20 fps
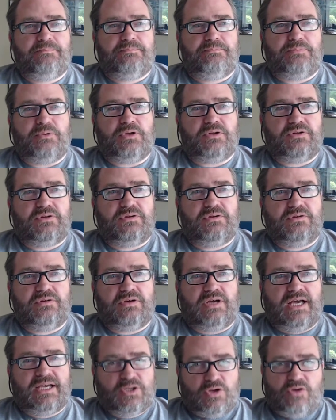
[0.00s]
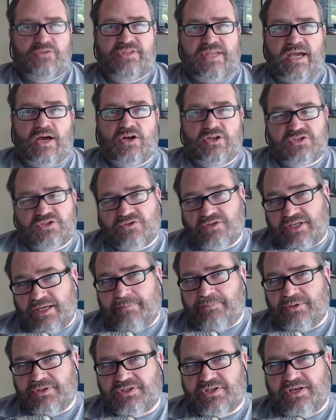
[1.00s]
But I got that answer a
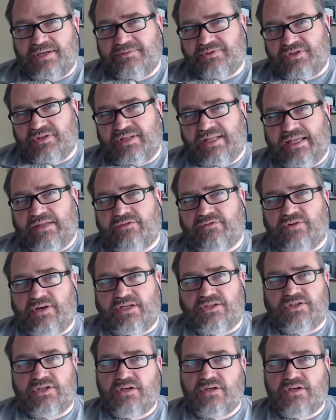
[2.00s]
couple of times on that thread.